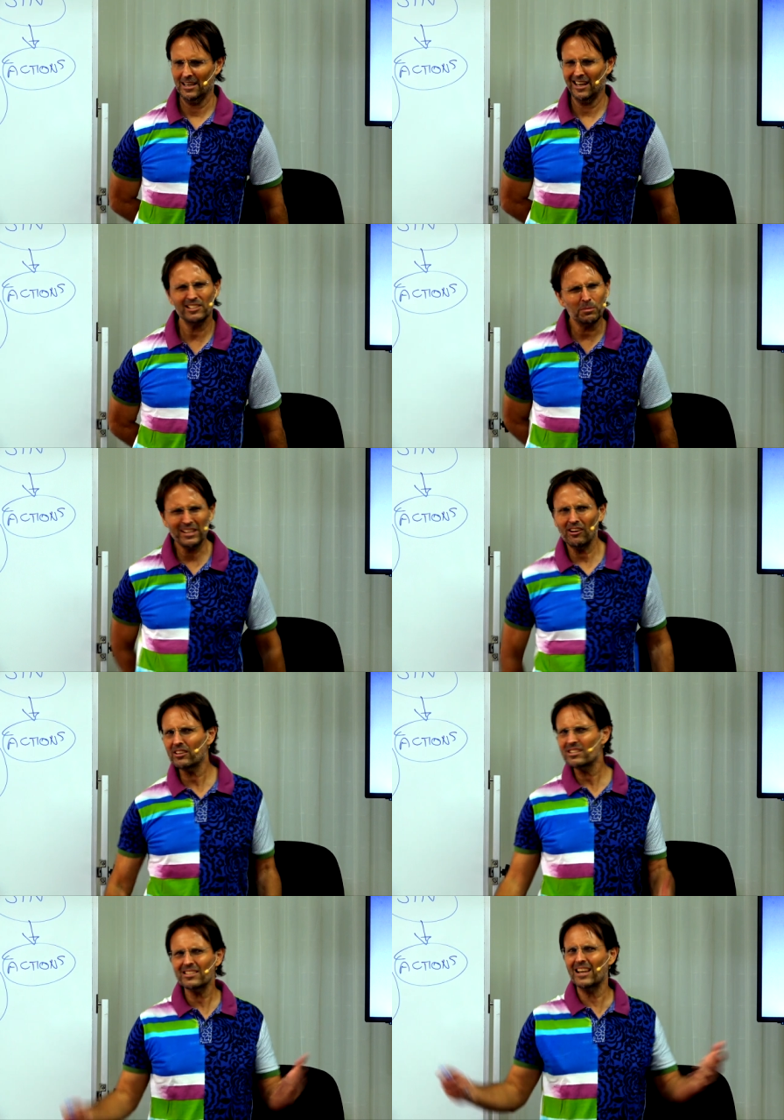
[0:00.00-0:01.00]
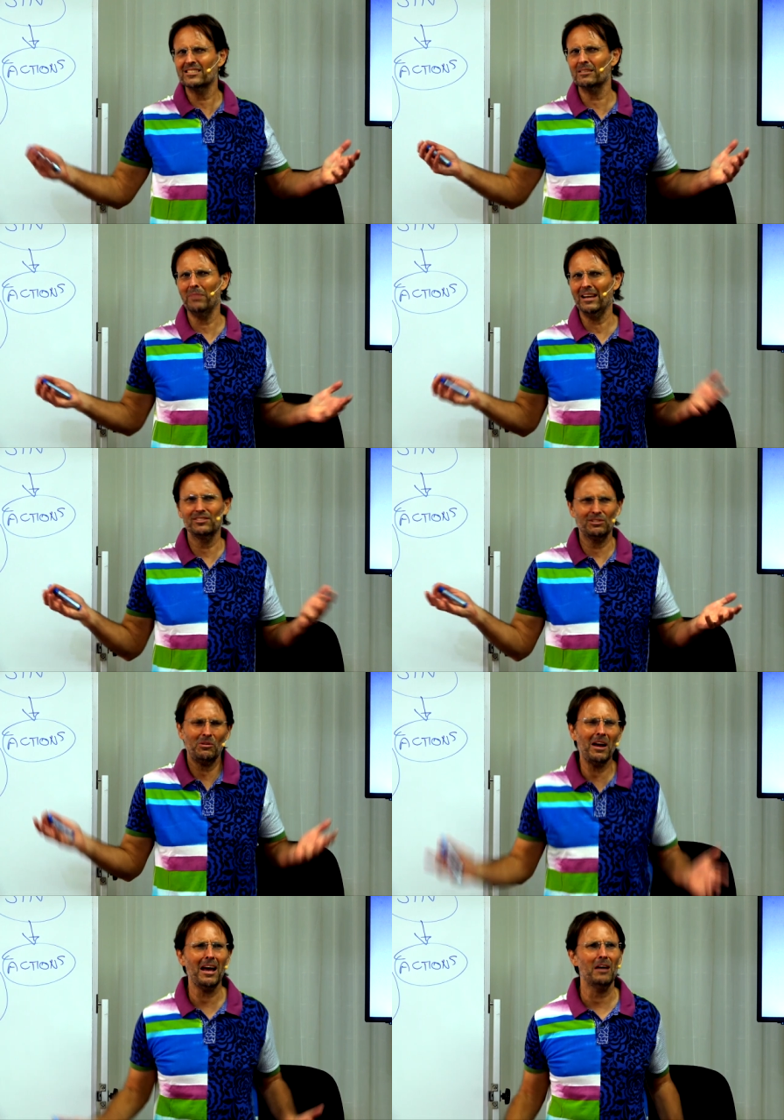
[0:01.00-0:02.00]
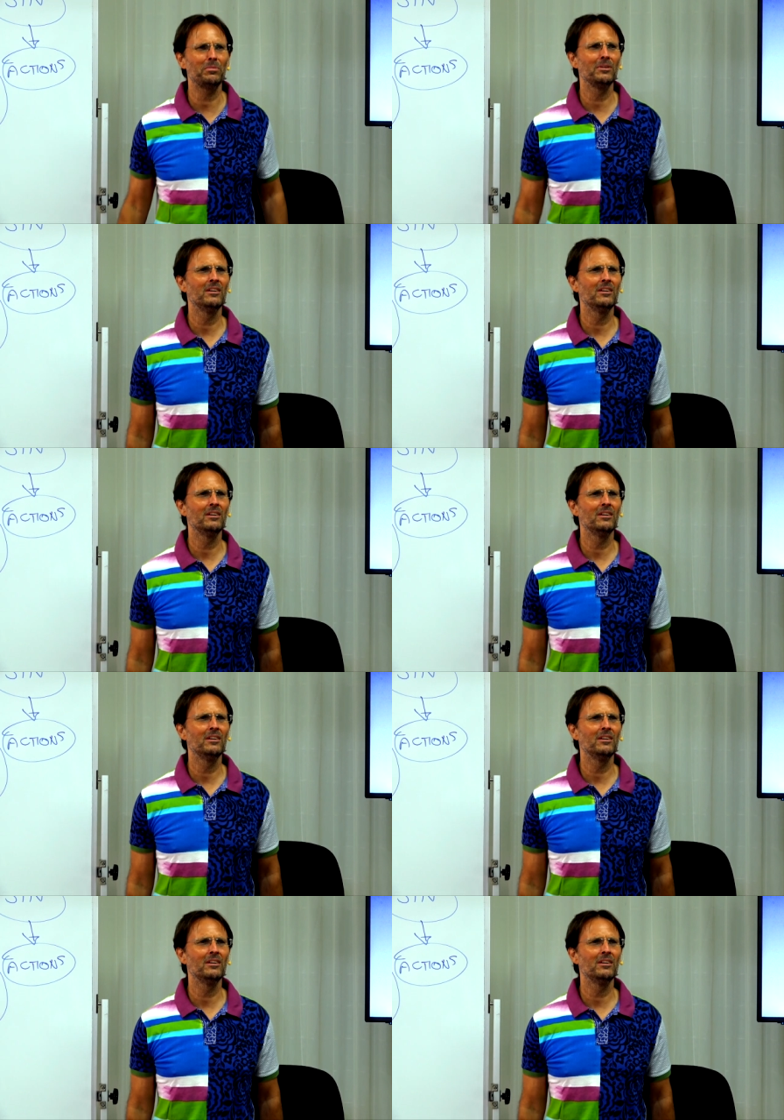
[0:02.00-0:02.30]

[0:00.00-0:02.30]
And to be honest, that's a bunch of crap.